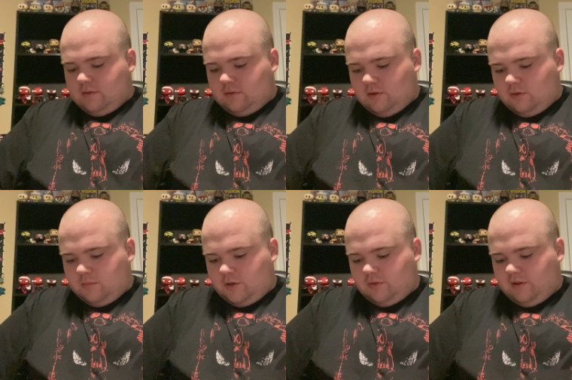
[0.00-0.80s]
So
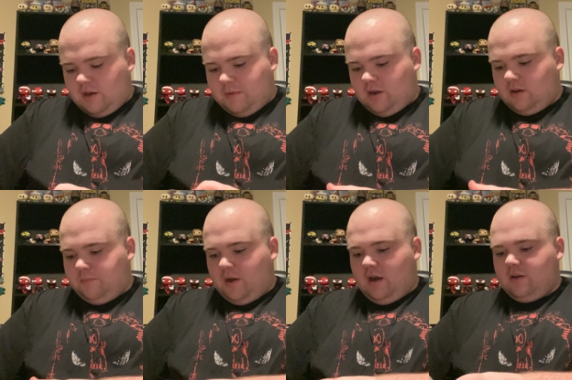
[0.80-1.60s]
I'm gonna take them out of the
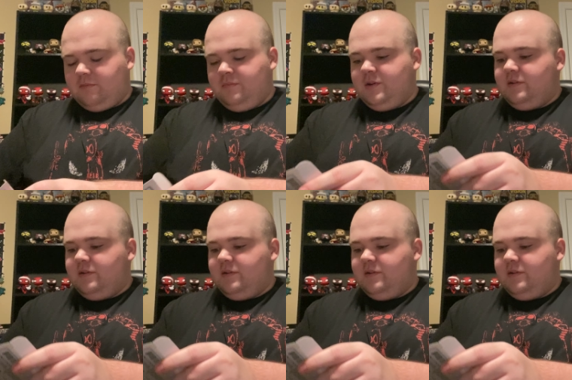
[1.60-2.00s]
bottom.